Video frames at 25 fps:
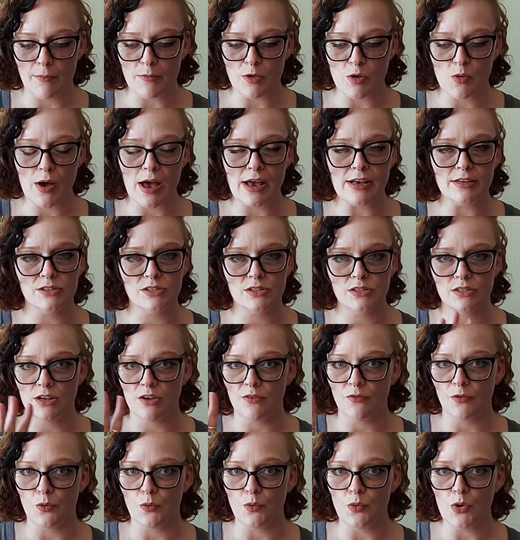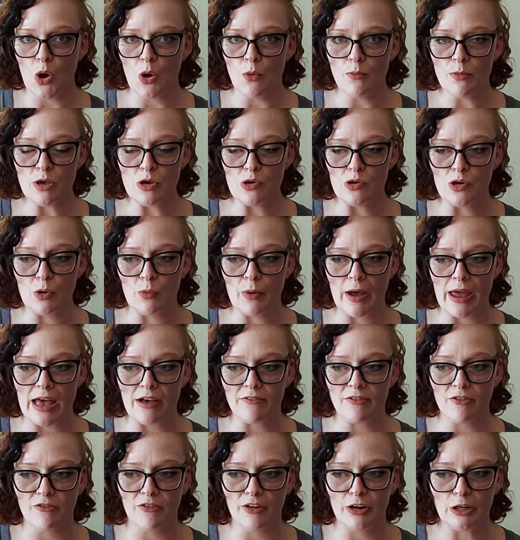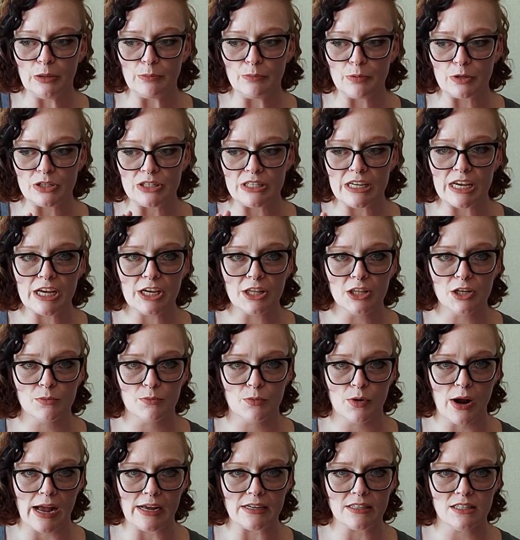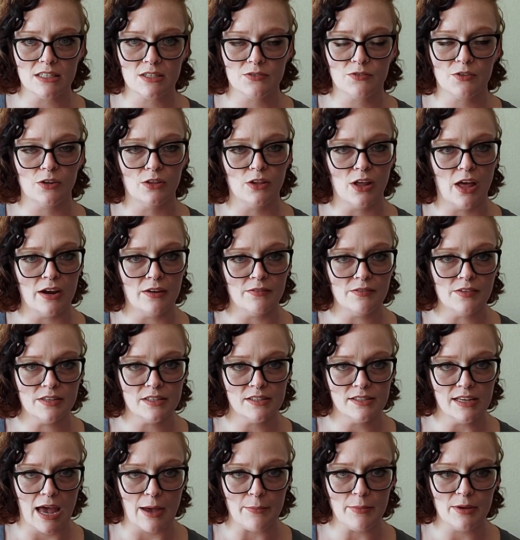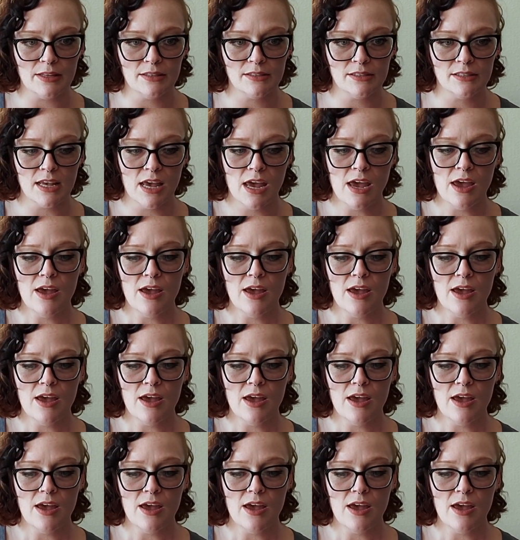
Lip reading: You guys, if you know me, you know I have a very particular practice for a lot of the Sabbats,